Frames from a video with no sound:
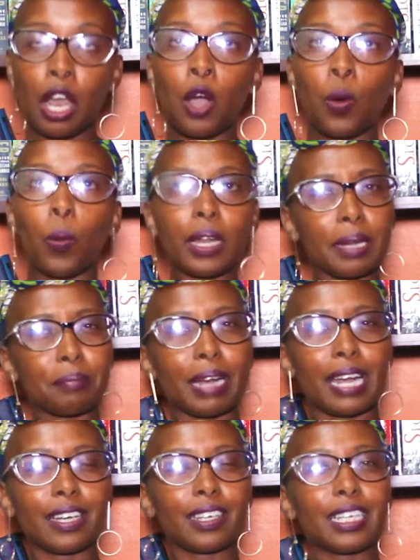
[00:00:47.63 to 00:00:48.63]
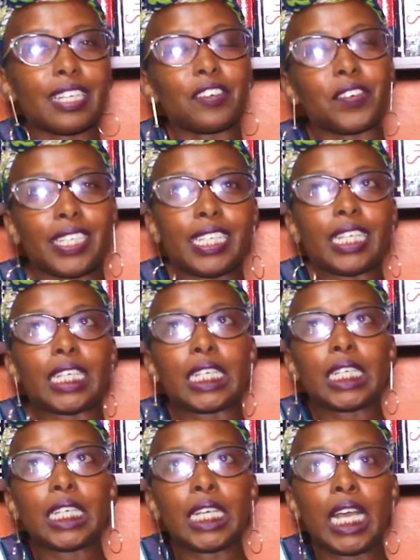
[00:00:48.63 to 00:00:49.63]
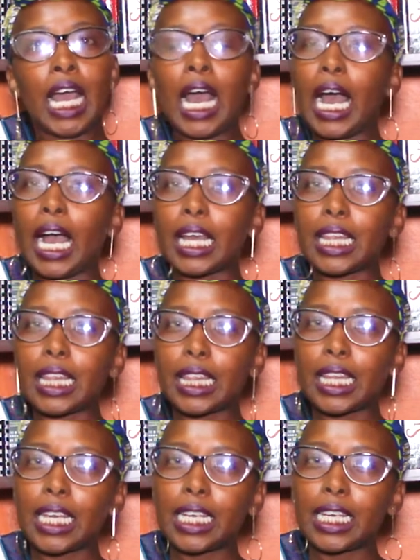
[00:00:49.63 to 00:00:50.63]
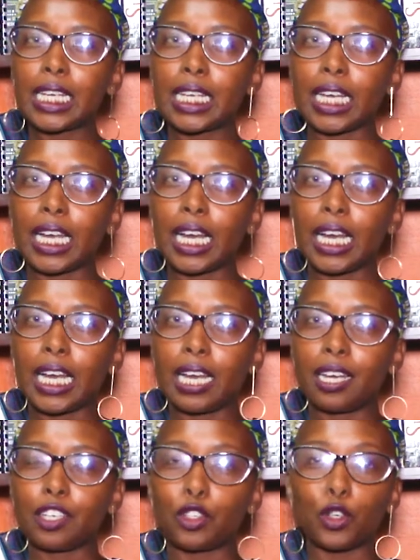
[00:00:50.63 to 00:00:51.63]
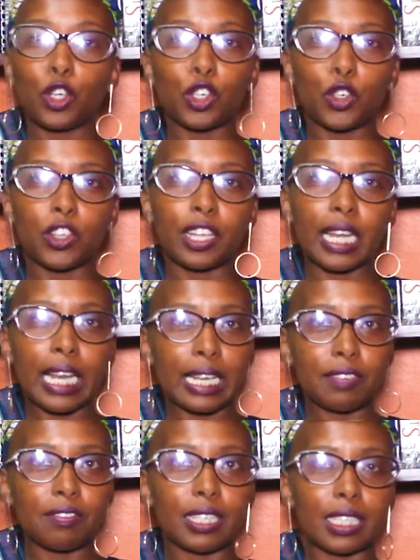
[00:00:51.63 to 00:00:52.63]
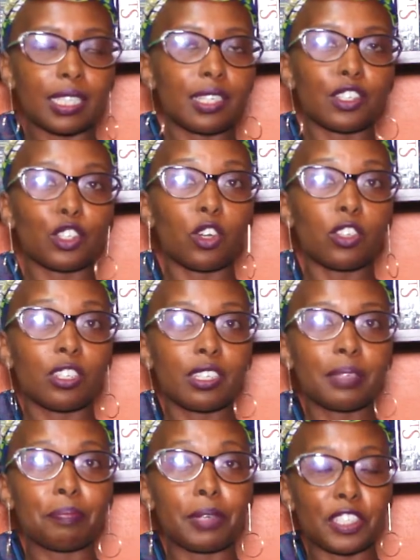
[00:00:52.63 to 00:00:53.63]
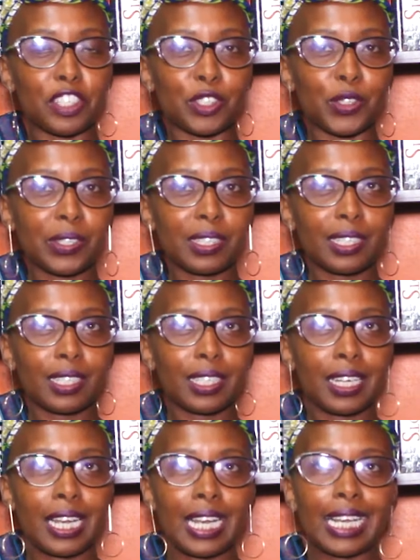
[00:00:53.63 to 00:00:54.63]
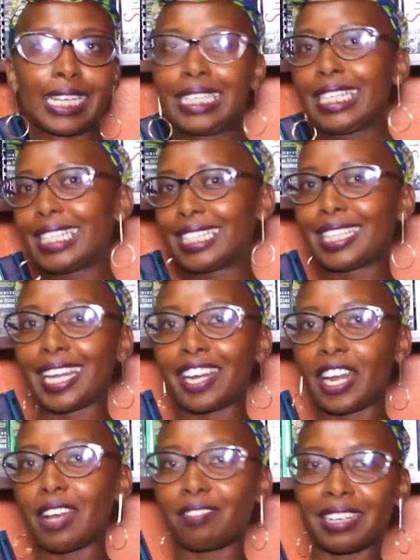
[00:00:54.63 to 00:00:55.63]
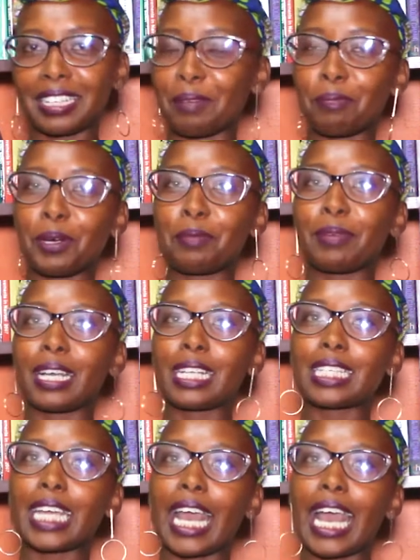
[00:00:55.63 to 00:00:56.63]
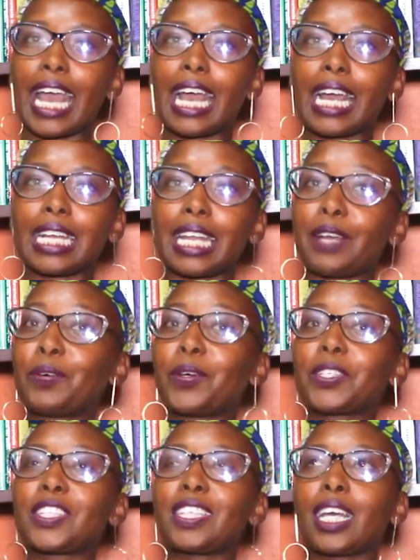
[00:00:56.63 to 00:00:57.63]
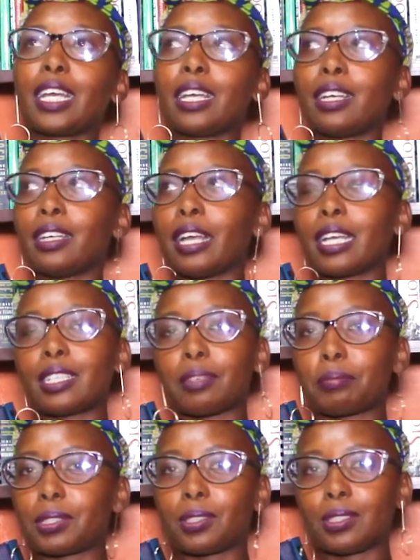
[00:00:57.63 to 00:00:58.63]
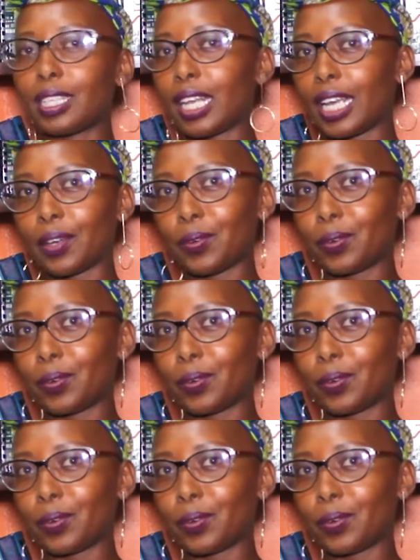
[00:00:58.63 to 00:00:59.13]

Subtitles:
What I'm currently reading, I think you all know the Netflix series called Bridgerton. It is the rave at the moment, and I watched the 8 episodes in like